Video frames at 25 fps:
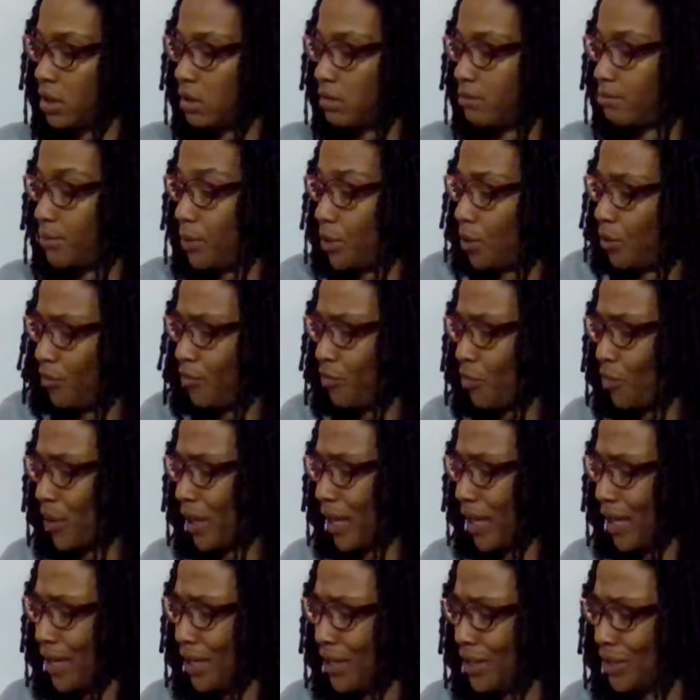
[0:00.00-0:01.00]
Beautiful
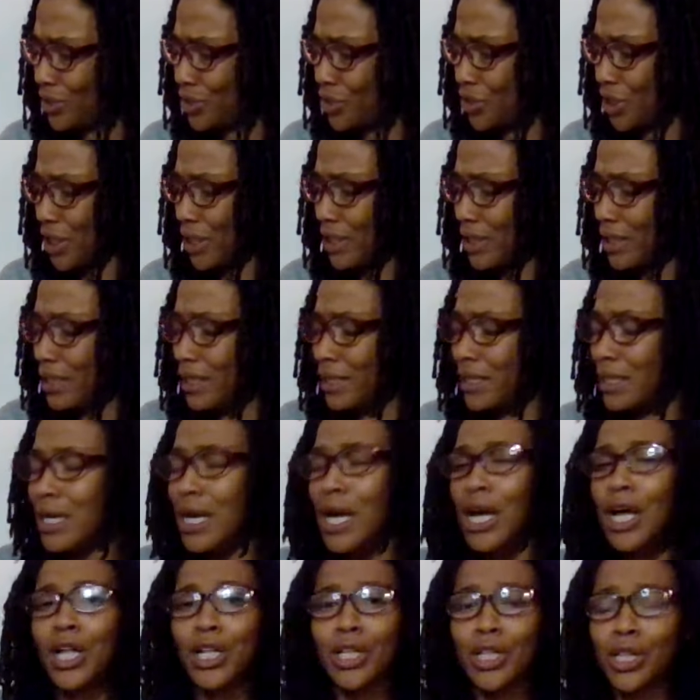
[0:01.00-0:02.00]
energy.
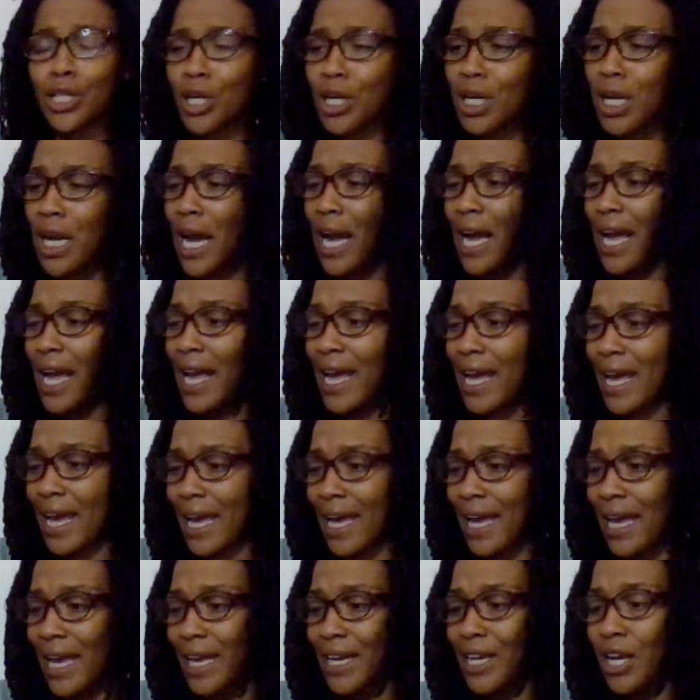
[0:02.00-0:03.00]
Look
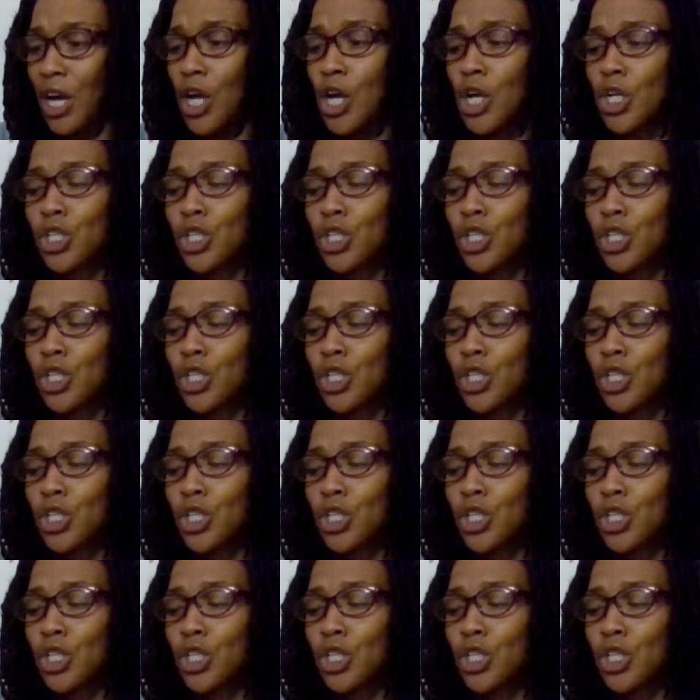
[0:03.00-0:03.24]
ahead